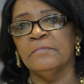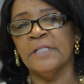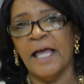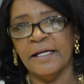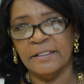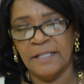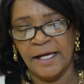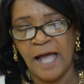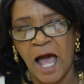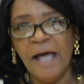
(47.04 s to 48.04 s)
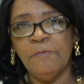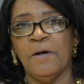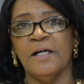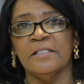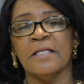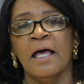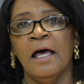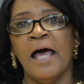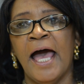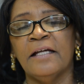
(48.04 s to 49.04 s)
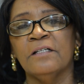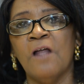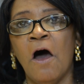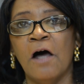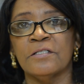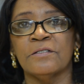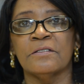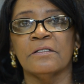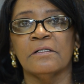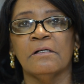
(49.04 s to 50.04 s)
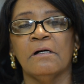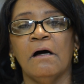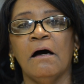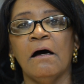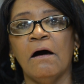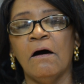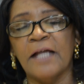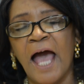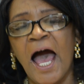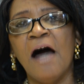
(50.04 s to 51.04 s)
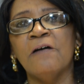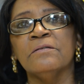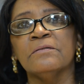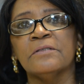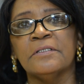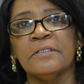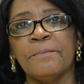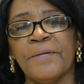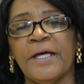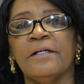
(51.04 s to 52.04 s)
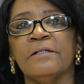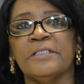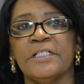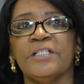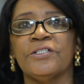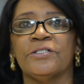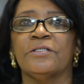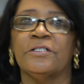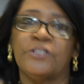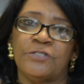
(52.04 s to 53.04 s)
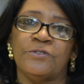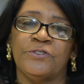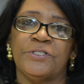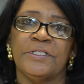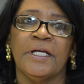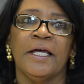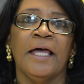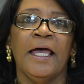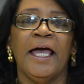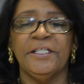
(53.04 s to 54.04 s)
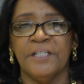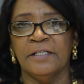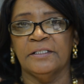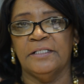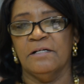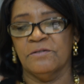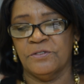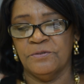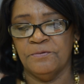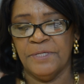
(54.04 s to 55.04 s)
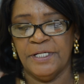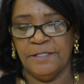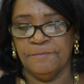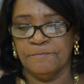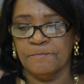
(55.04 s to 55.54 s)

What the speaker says: like I was, at a loss on how to better teach the children and young adults to read.